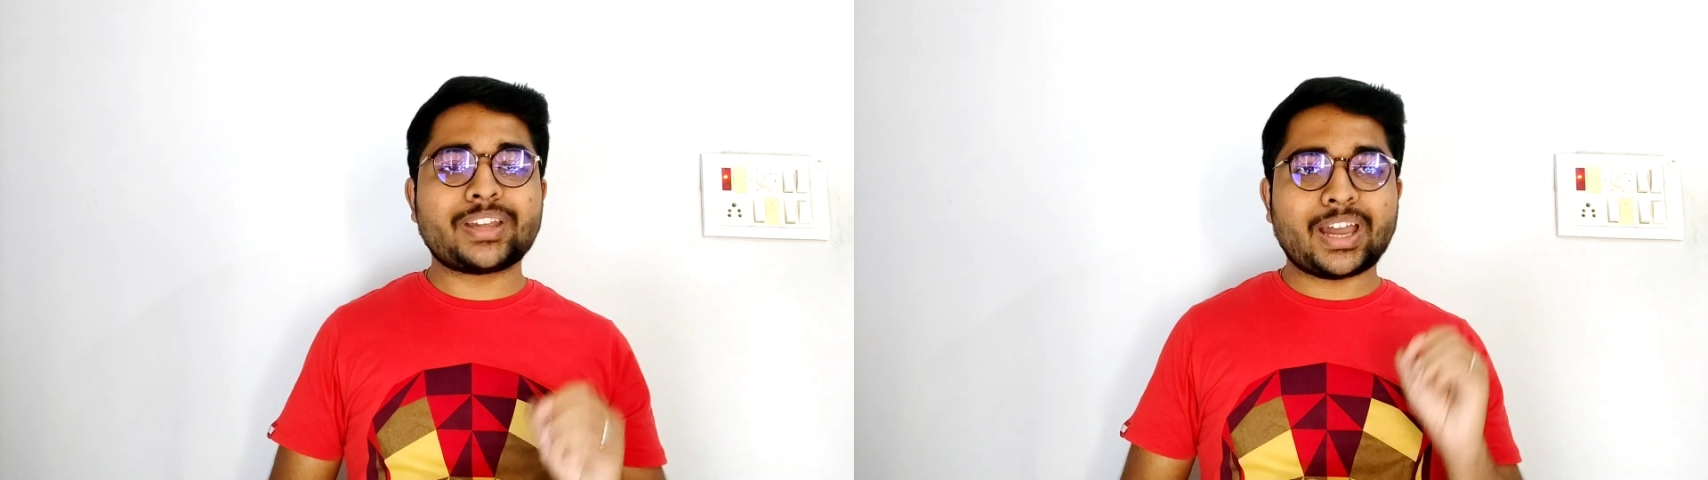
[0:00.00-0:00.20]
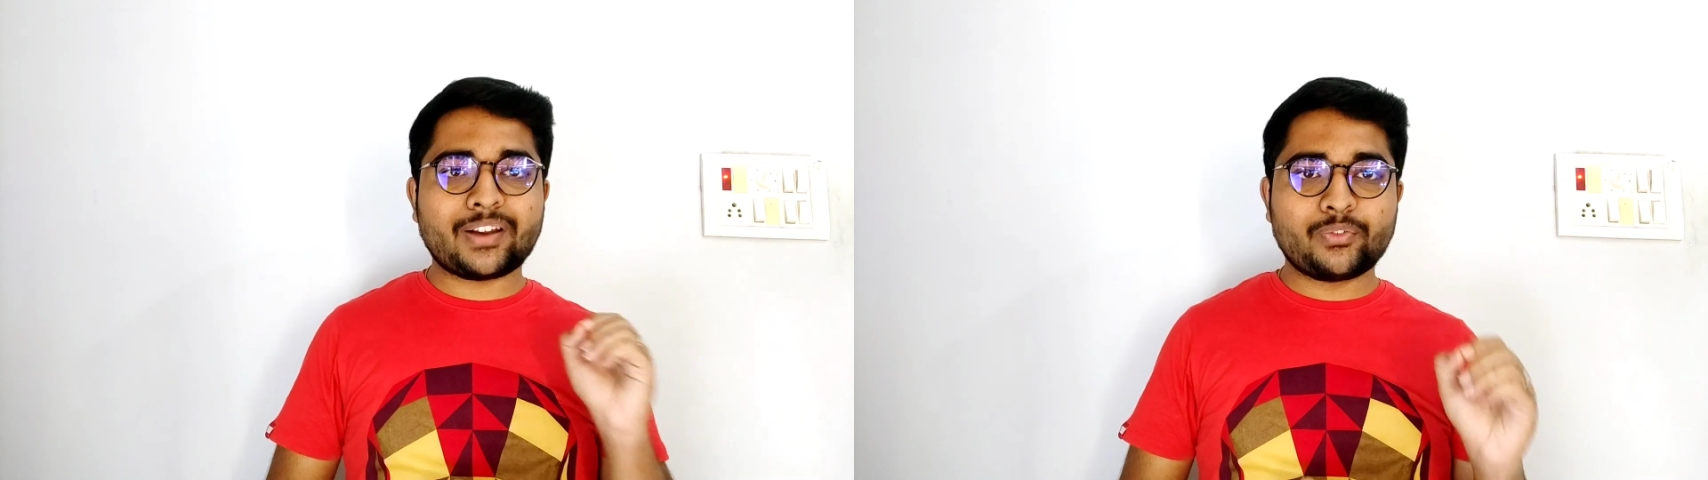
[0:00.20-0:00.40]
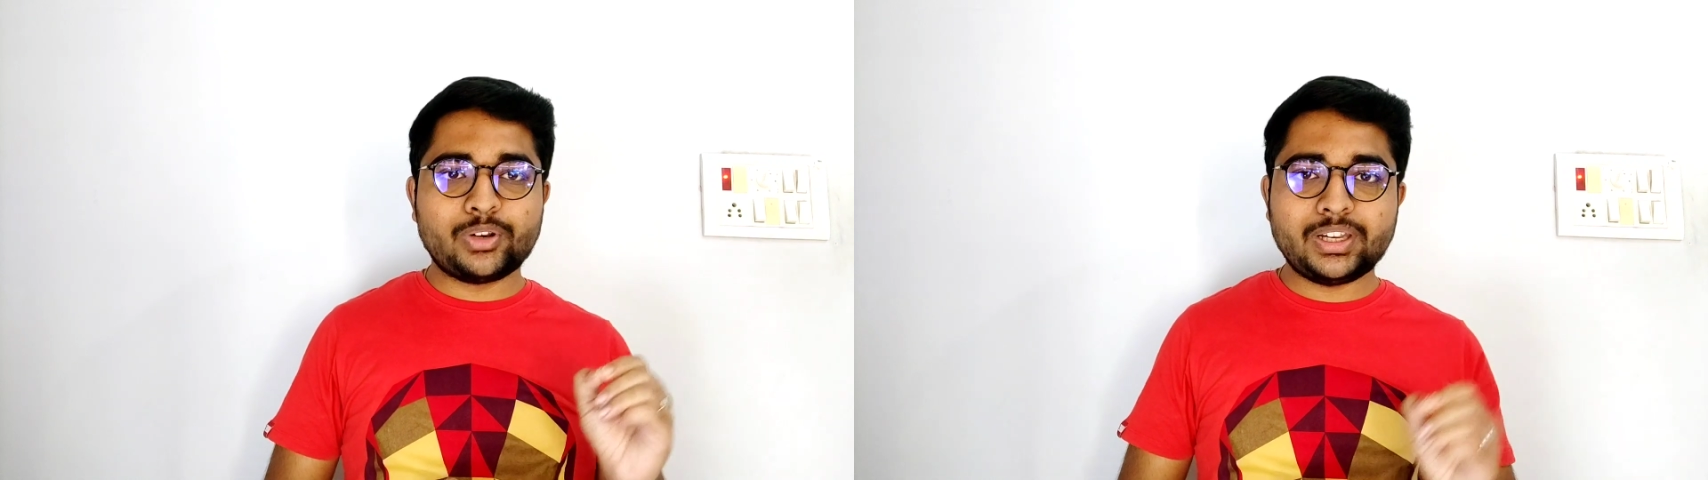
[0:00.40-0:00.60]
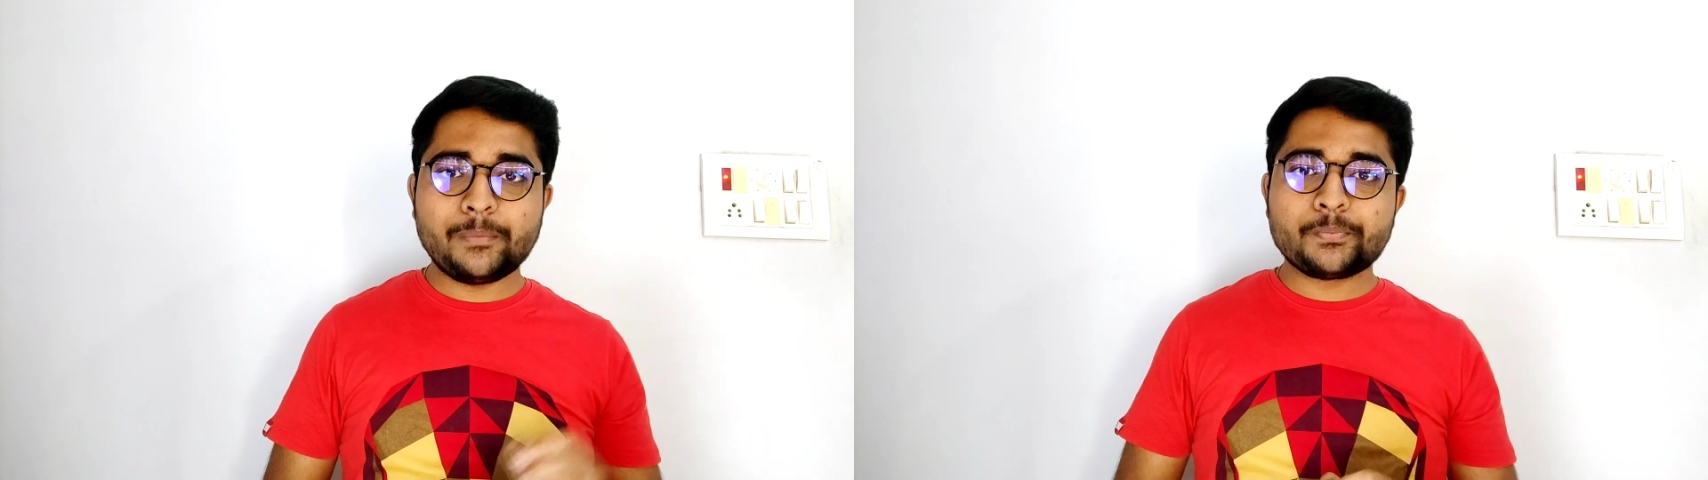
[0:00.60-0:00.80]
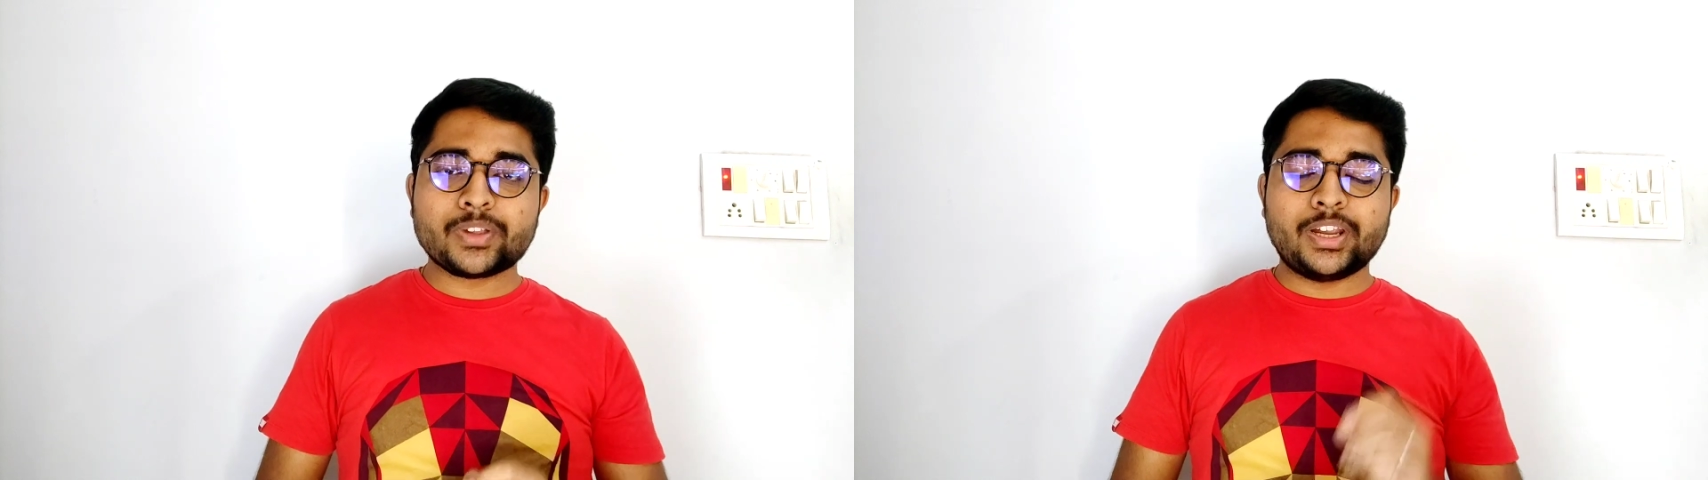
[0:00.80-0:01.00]

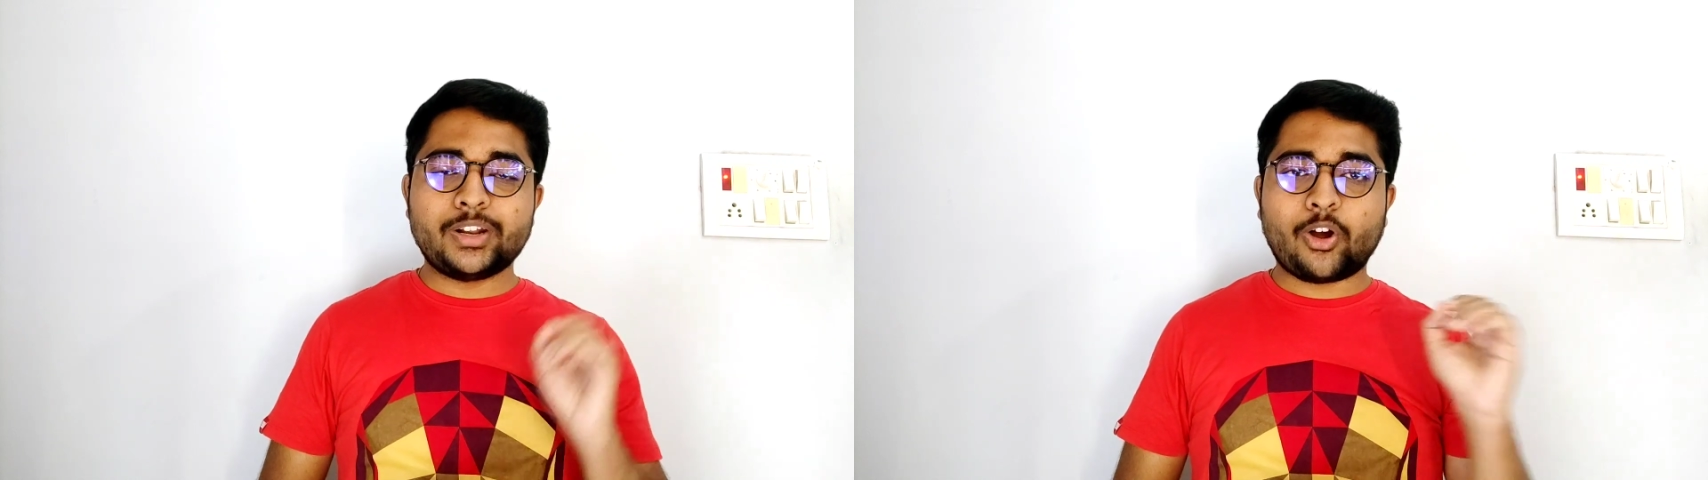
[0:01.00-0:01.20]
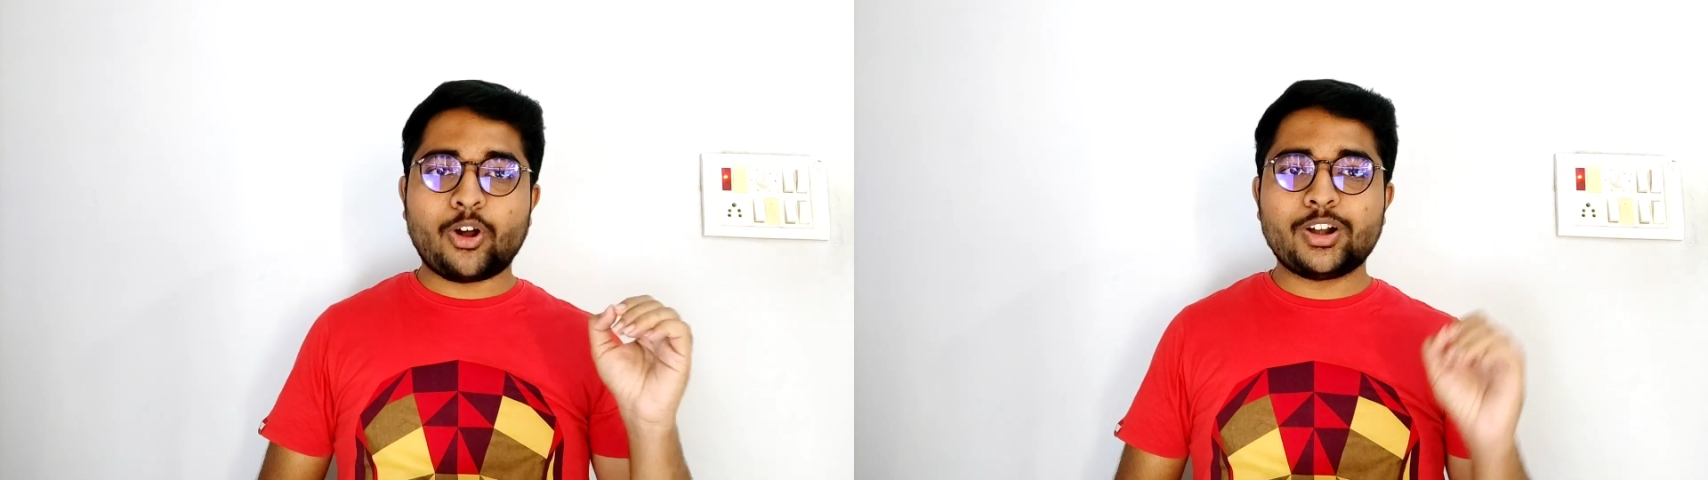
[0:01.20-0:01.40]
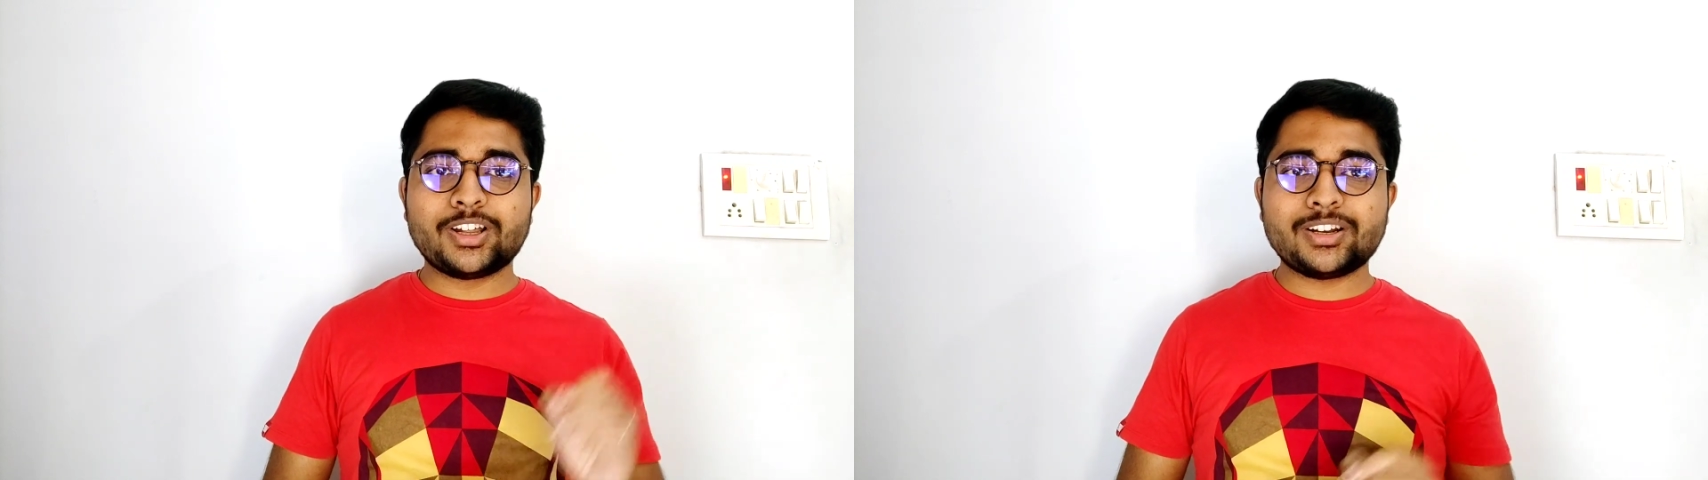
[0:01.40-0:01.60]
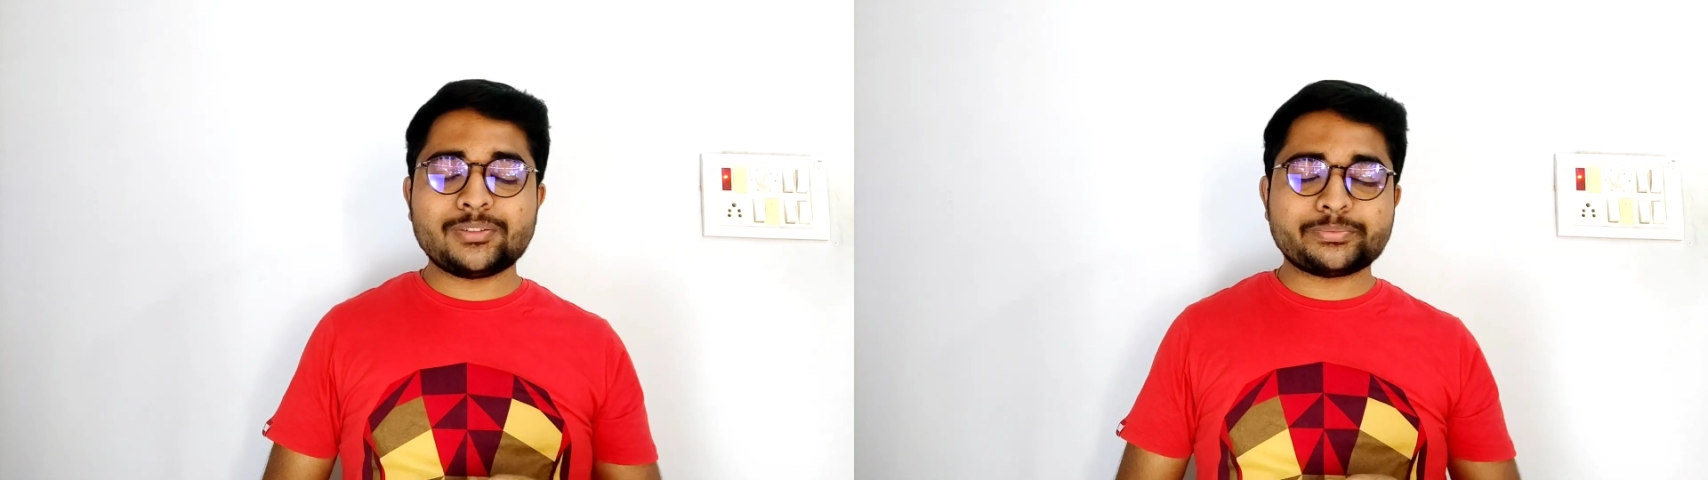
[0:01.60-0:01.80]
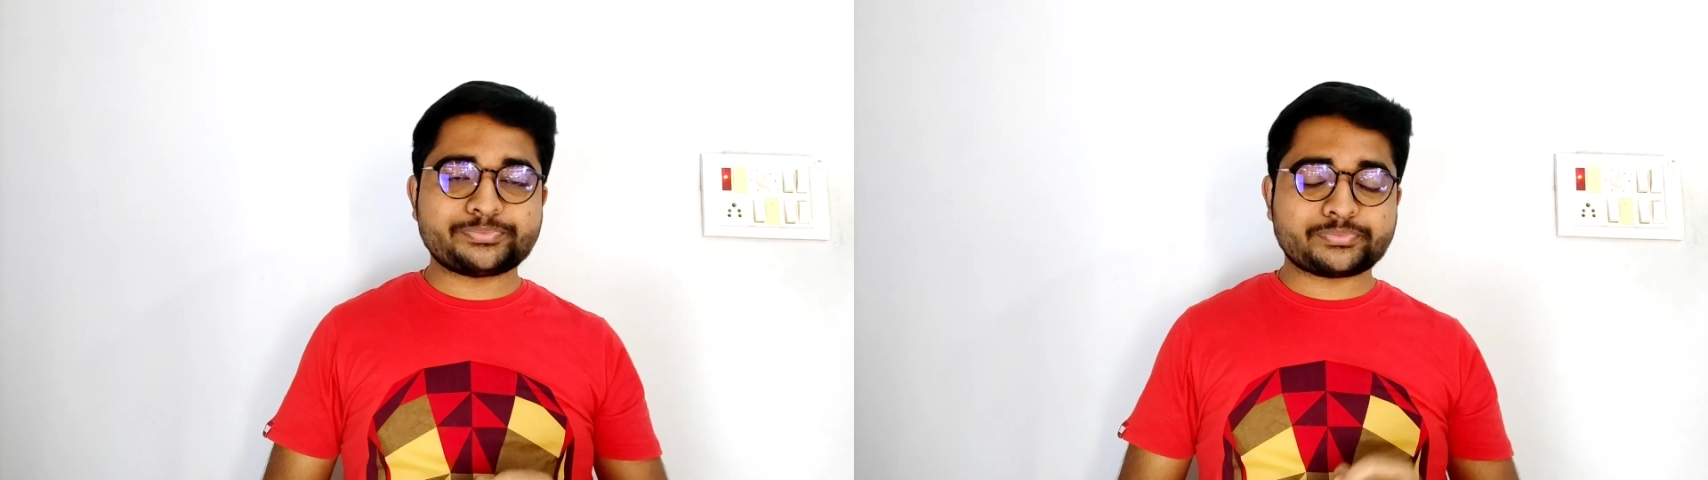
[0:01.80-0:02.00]
carefully in order